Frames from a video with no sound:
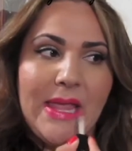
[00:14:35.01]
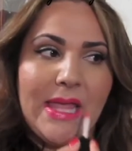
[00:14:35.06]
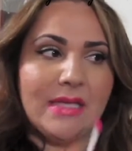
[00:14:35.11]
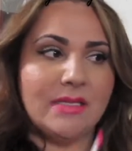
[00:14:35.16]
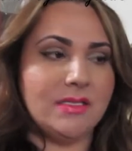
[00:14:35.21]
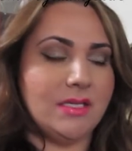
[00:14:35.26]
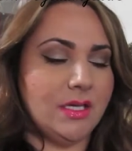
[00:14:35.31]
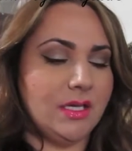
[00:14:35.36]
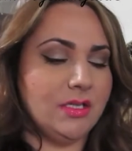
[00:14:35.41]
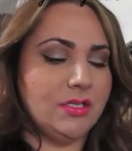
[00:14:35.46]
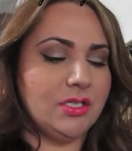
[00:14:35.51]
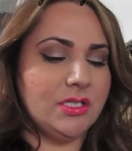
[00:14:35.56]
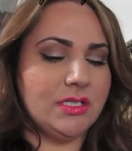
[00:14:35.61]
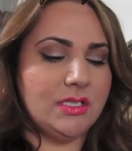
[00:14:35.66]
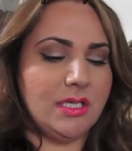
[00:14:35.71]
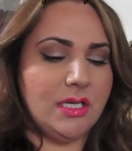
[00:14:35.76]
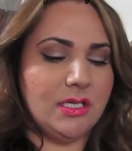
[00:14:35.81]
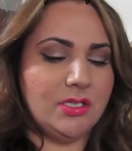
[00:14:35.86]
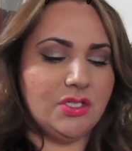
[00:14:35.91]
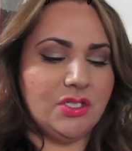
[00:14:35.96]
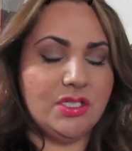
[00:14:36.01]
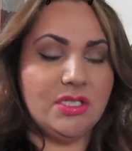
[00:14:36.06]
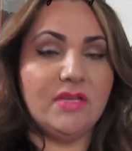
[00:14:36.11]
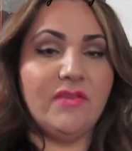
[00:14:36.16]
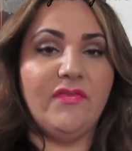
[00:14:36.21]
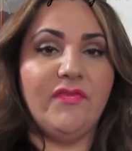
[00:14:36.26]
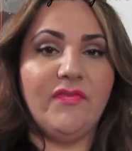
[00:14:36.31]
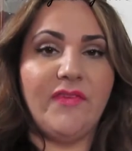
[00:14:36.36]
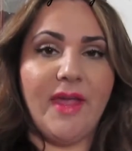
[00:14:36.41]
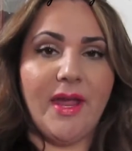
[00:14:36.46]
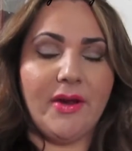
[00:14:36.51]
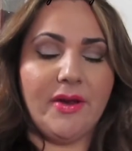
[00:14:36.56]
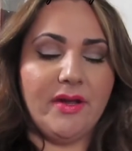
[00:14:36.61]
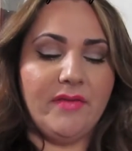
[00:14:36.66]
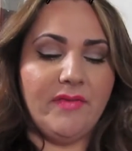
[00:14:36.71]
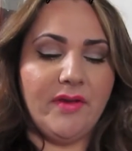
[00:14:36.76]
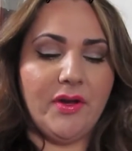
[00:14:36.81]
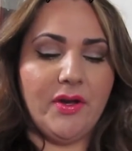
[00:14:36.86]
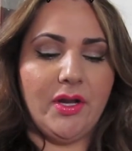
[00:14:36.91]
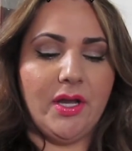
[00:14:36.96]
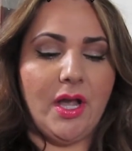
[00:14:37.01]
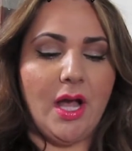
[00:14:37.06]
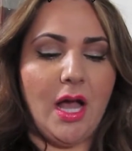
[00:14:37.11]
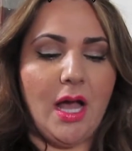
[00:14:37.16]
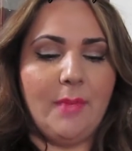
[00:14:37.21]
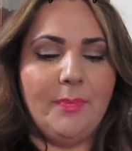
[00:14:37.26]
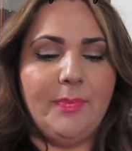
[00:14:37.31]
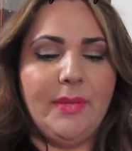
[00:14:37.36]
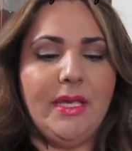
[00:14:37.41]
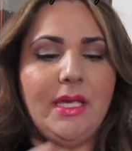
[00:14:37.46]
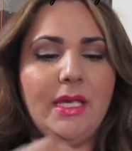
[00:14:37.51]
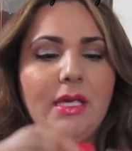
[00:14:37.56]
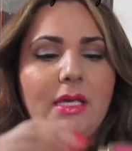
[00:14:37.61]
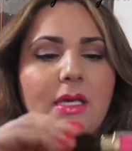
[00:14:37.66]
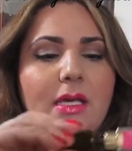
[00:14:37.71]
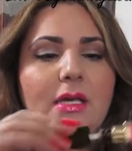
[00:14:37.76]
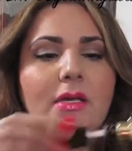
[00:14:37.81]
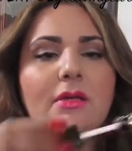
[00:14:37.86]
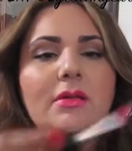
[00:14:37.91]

So you can just see it's just a very, very hot pink.